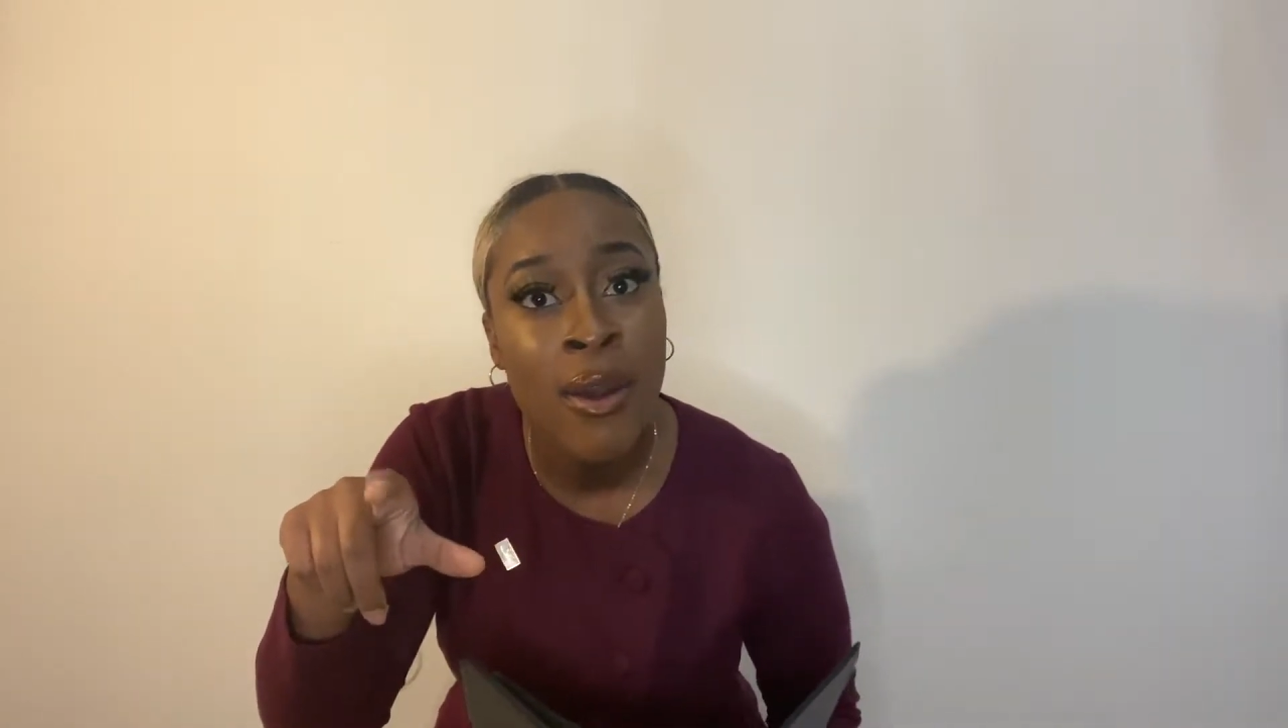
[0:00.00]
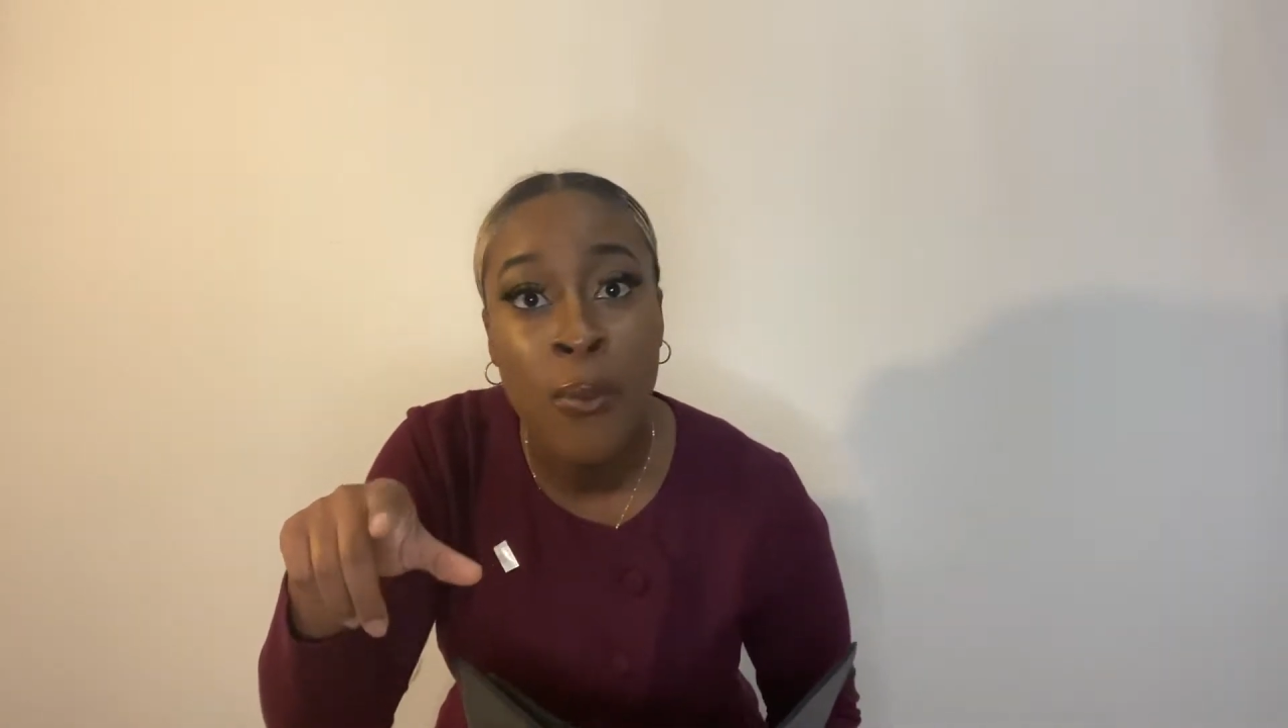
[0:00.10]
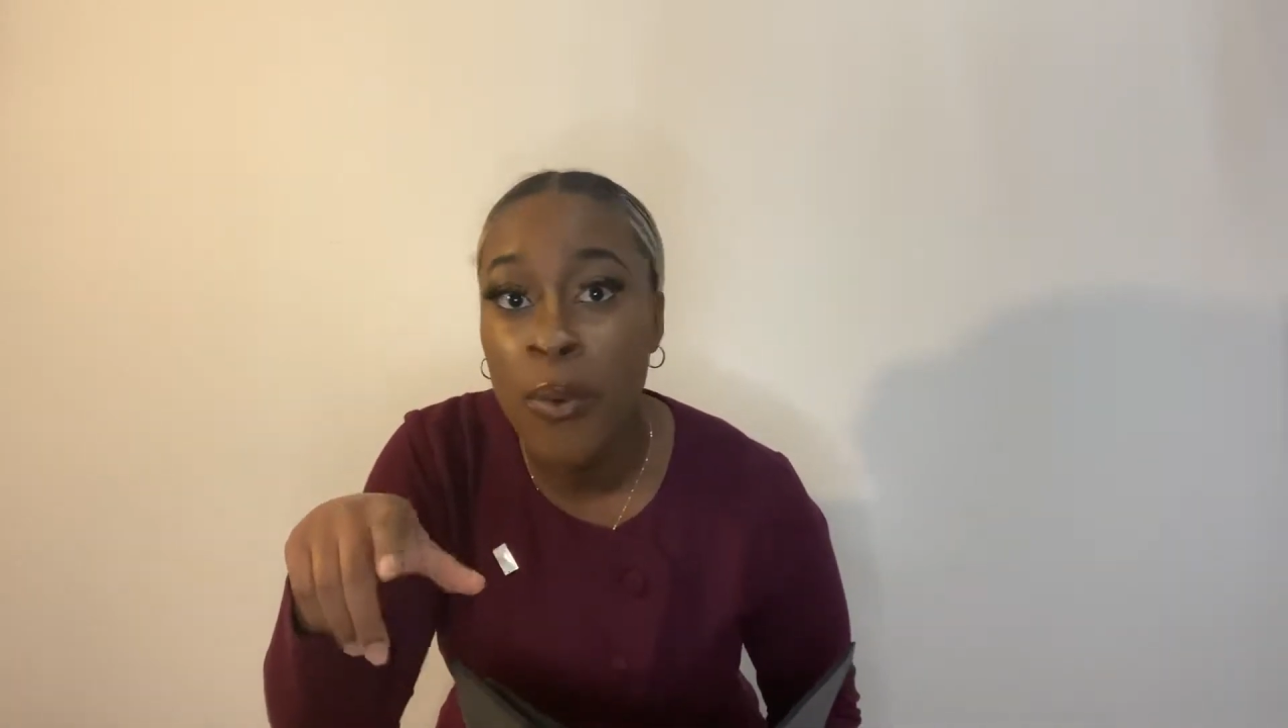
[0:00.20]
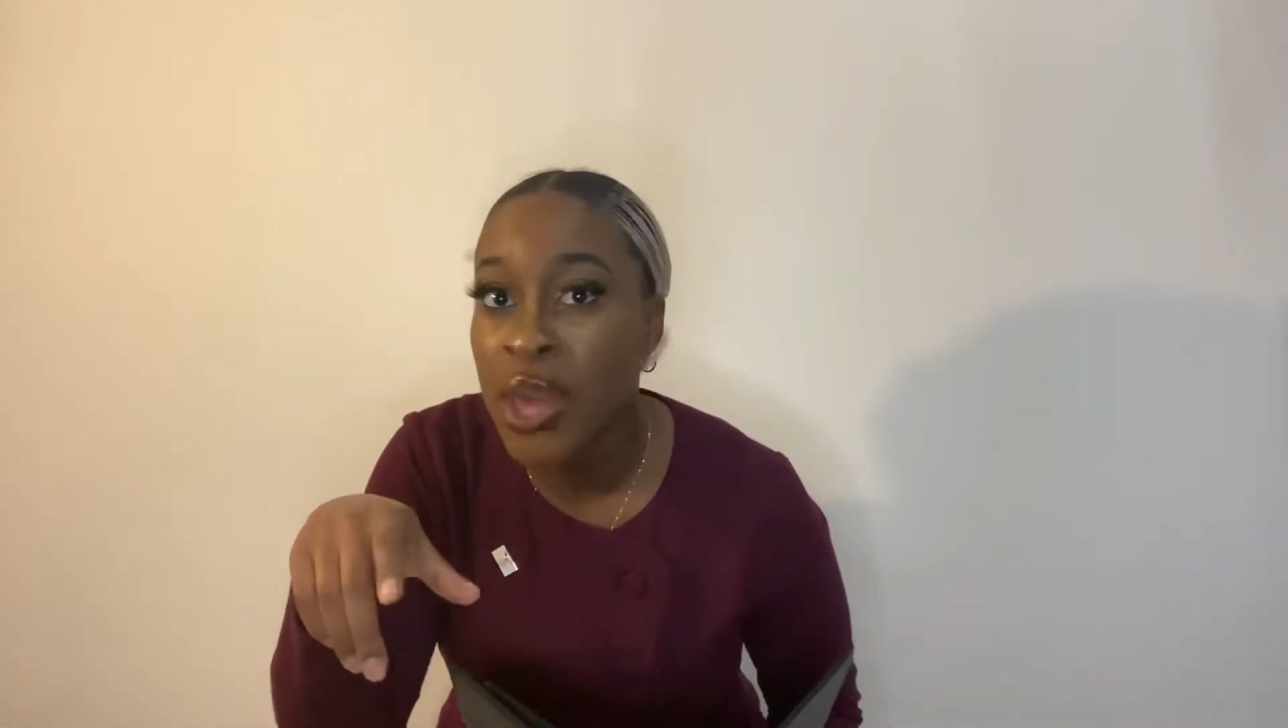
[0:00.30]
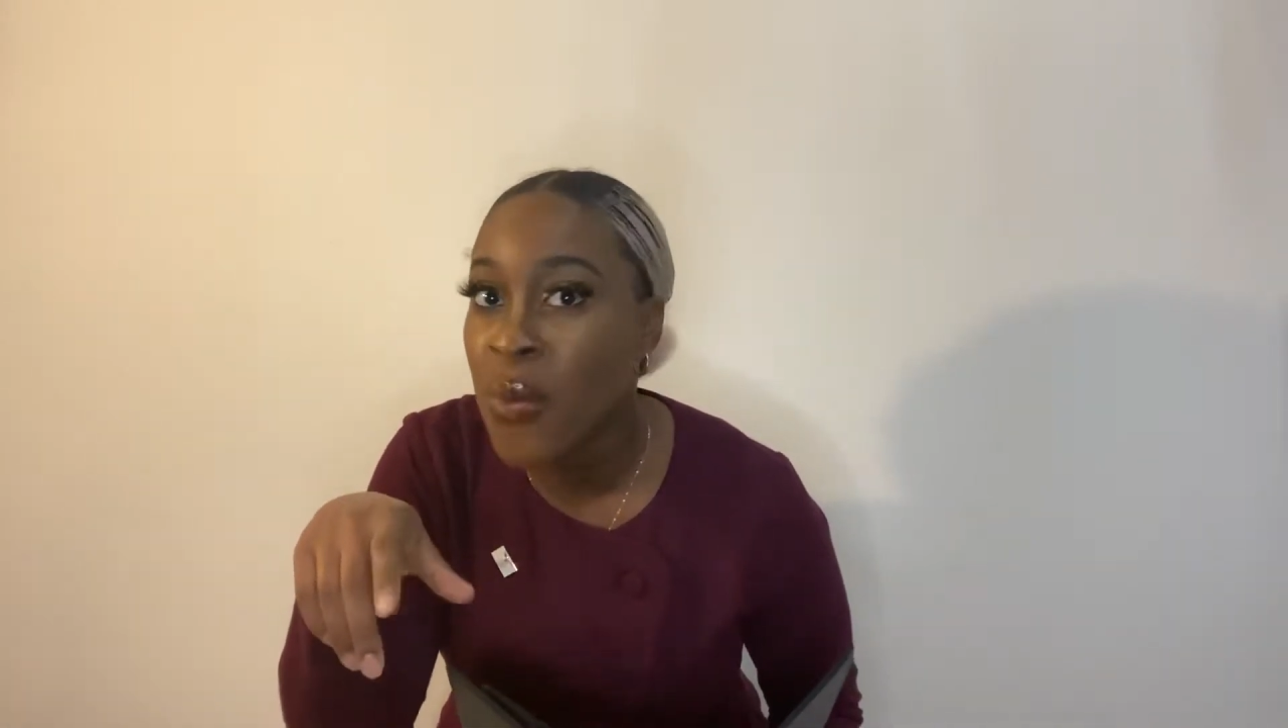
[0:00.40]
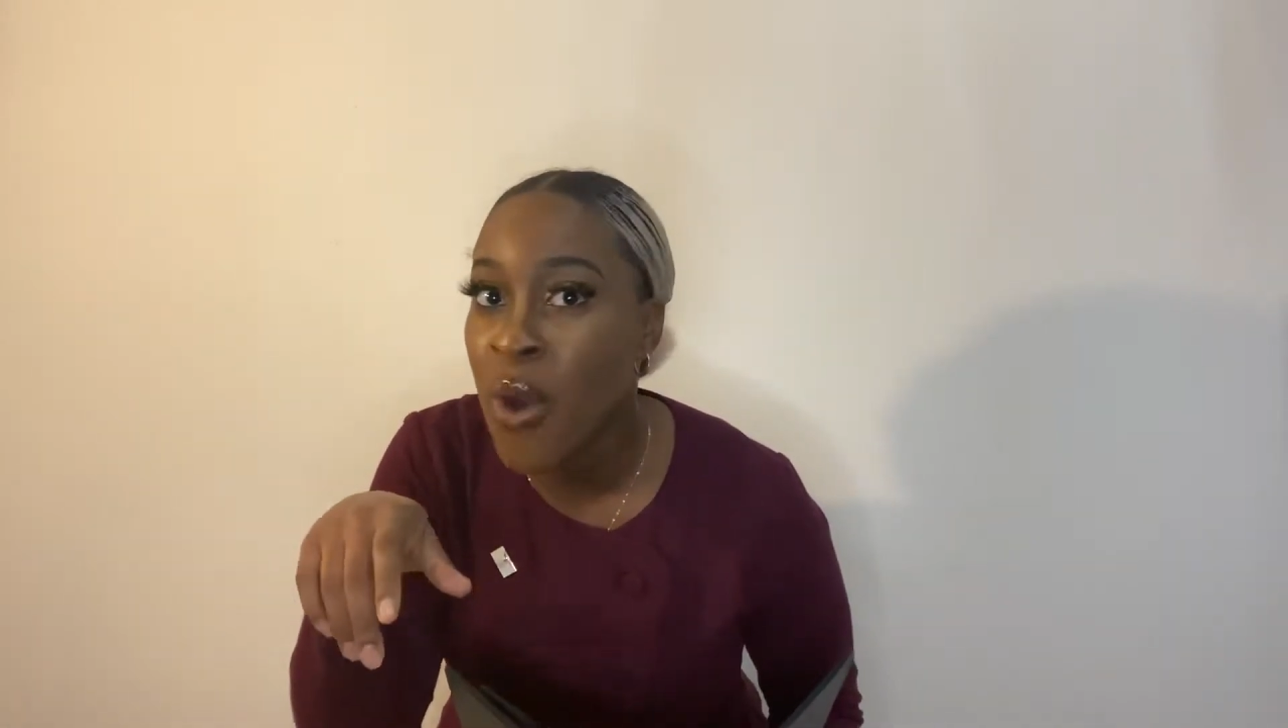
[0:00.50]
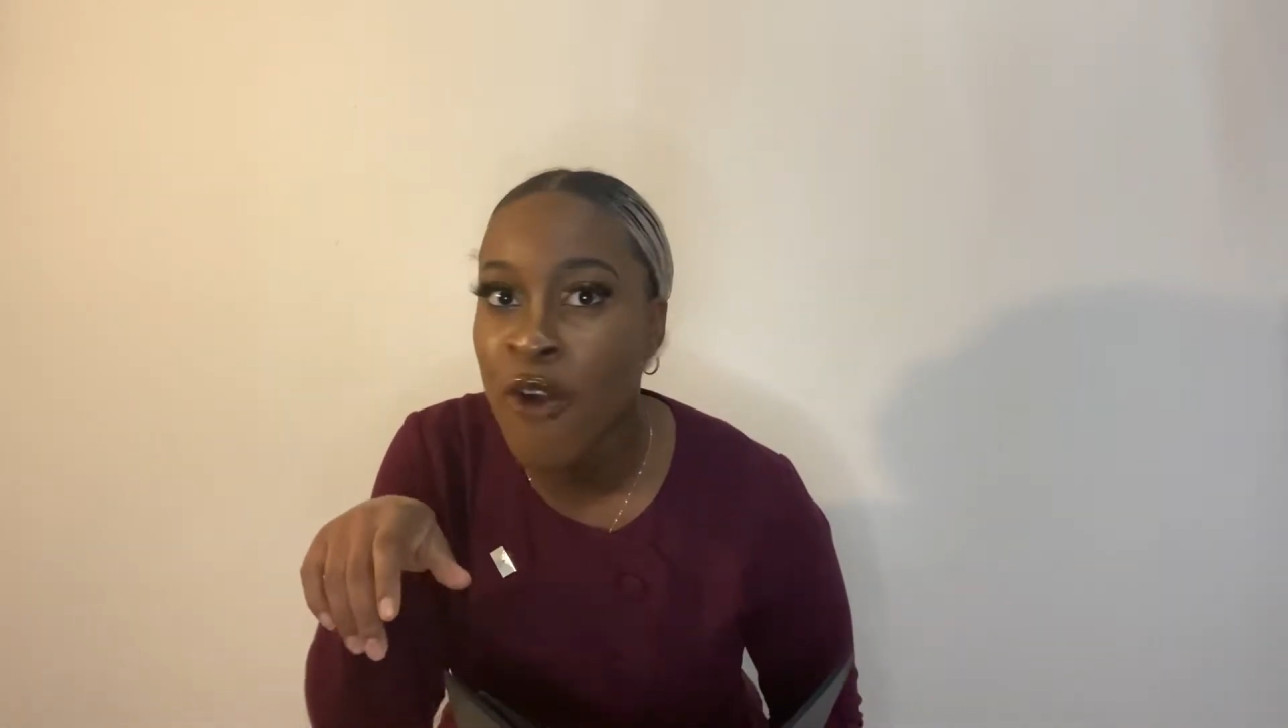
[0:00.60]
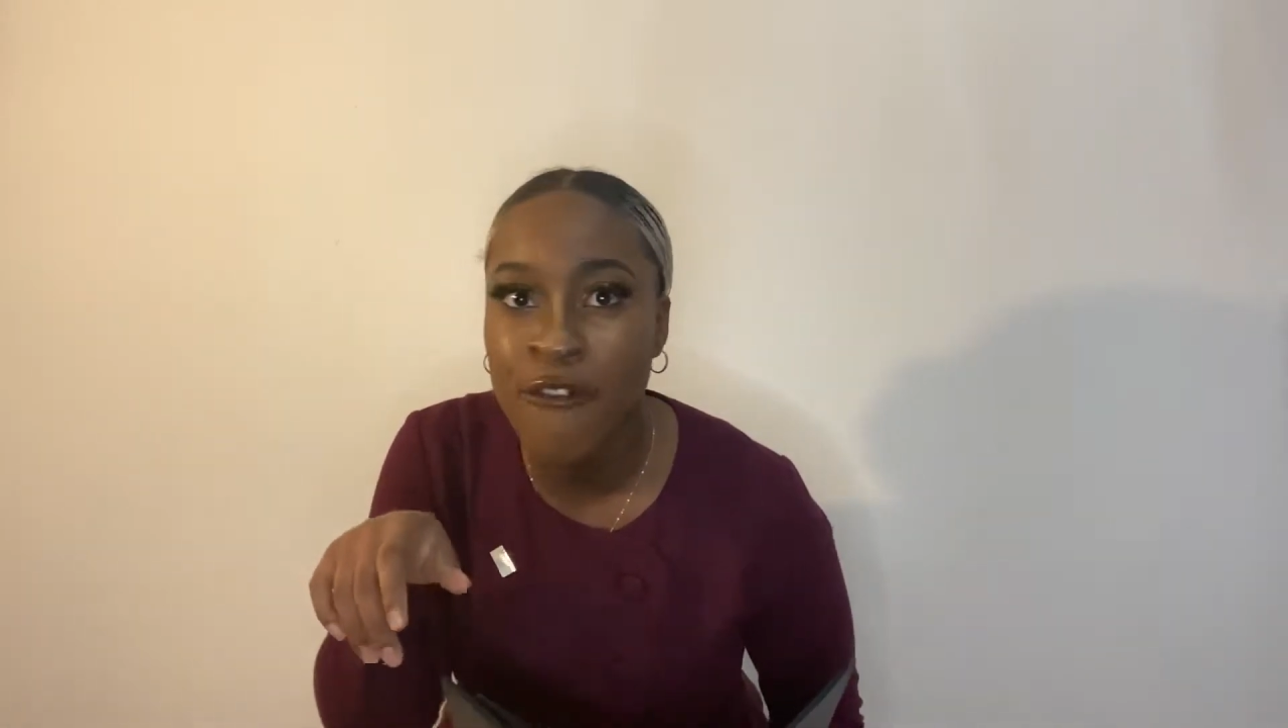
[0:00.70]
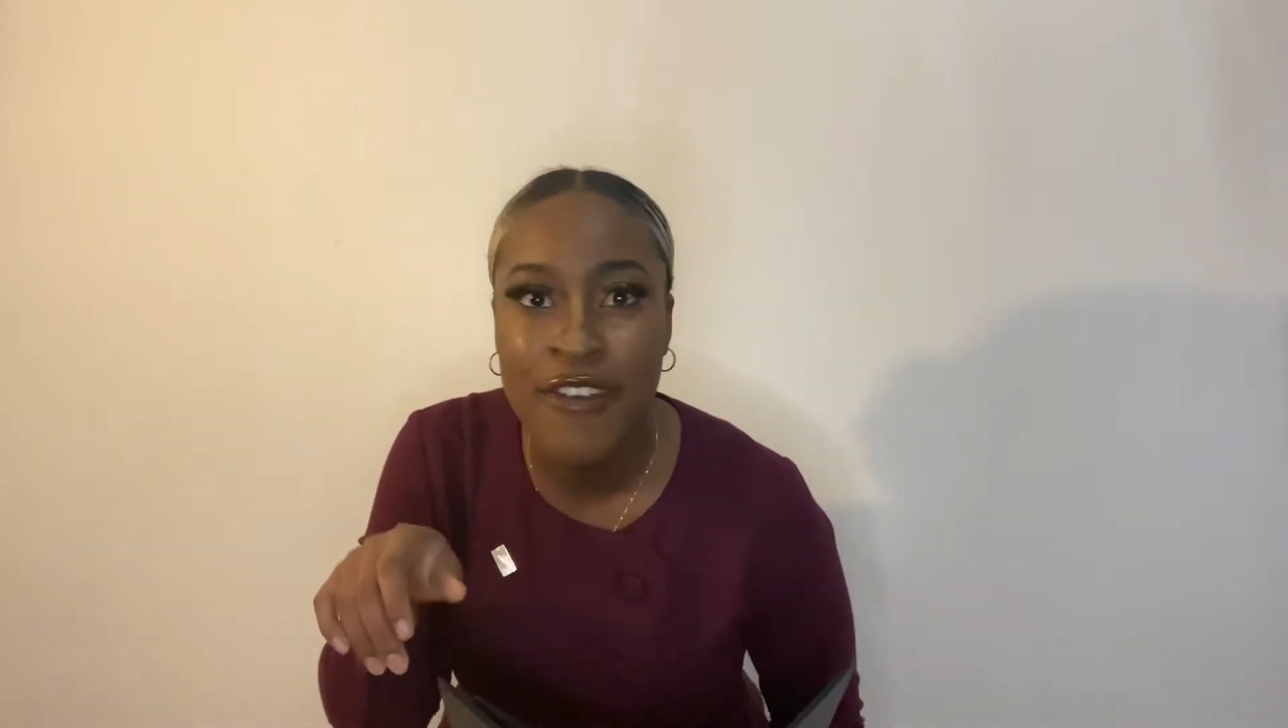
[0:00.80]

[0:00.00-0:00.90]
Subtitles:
We won't